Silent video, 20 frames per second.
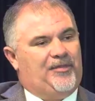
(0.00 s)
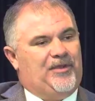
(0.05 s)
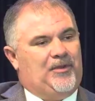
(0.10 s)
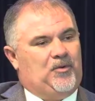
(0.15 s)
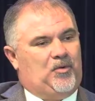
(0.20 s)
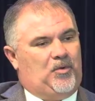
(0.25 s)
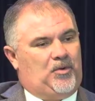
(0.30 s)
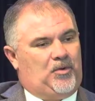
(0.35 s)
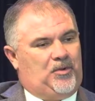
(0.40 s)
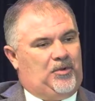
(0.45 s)
think
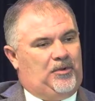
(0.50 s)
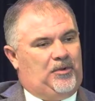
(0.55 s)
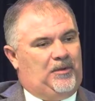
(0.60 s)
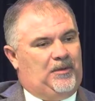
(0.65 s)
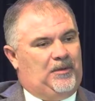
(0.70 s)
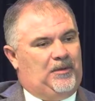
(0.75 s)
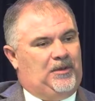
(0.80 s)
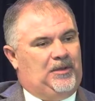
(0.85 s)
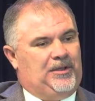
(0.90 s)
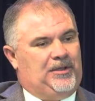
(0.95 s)
we're
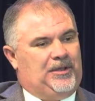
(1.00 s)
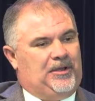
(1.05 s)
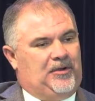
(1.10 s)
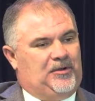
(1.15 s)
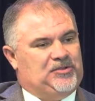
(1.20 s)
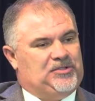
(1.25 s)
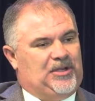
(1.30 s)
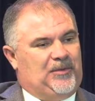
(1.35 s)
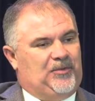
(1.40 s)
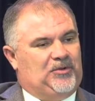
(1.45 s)
going to look in our
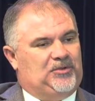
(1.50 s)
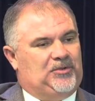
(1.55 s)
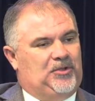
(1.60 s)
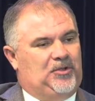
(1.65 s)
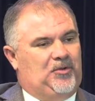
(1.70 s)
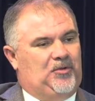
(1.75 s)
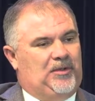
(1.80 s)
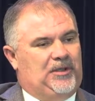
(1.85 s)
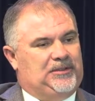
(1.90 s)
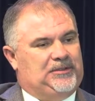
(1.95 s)
chamber
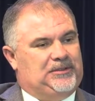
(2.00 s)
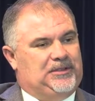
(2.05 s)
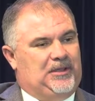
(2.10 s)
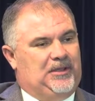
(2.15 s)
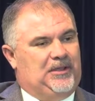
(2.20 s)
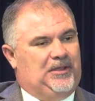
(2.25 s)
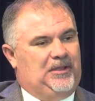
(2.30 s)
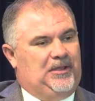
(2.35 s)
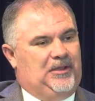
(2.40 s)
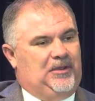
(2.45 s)
too at
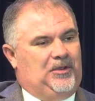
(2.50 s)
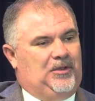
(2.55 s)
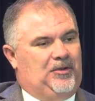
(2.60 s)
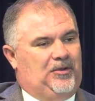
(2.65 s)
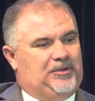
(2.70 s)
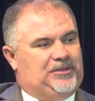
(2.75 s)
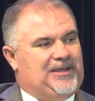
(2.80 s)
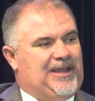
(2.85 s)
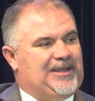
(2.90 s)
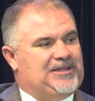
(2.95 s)

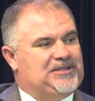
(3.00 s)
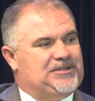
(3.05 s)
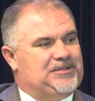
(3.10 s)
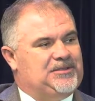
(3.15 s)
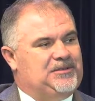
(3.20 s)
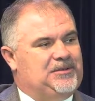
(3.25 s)
a tax